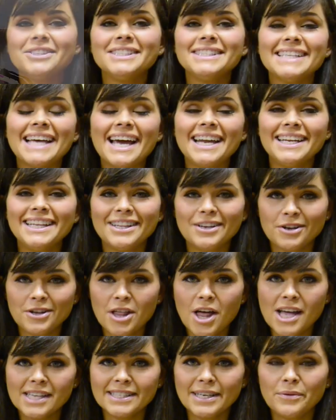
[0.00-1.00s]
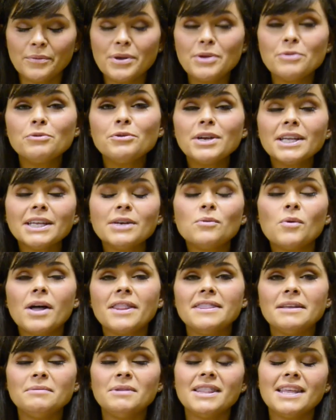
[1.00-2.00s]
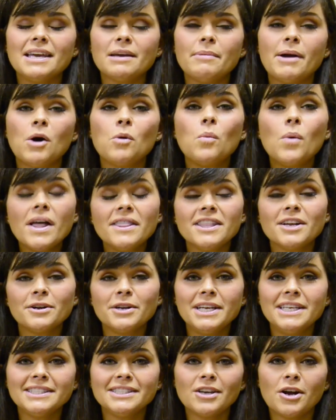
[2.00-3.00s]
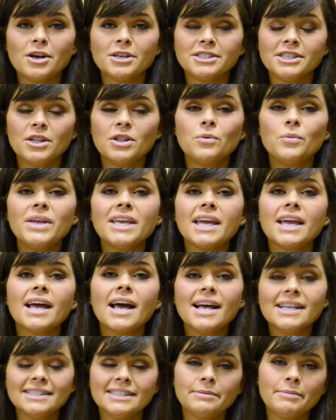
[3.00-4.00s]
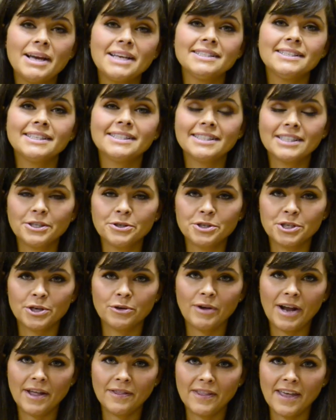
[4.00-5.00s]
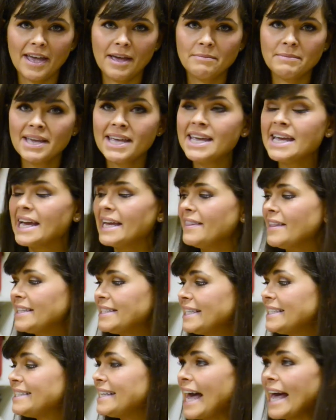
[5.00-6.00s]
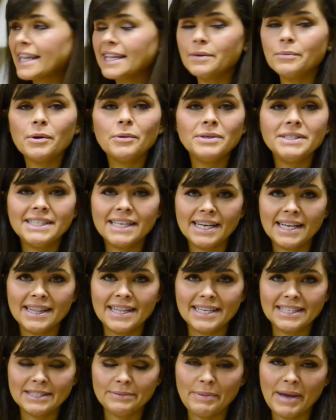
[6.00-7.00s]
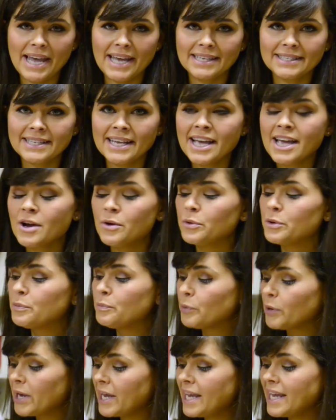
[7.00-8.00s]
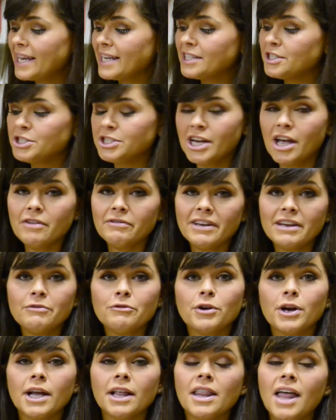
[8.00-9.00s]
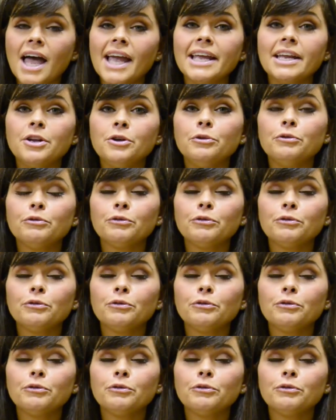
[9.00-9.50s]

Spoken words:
are designing their closet, we really want them to think about what their needs are so that we can customize the solution around them. And that's exactly what we did in this space with bringing in shelving for a client who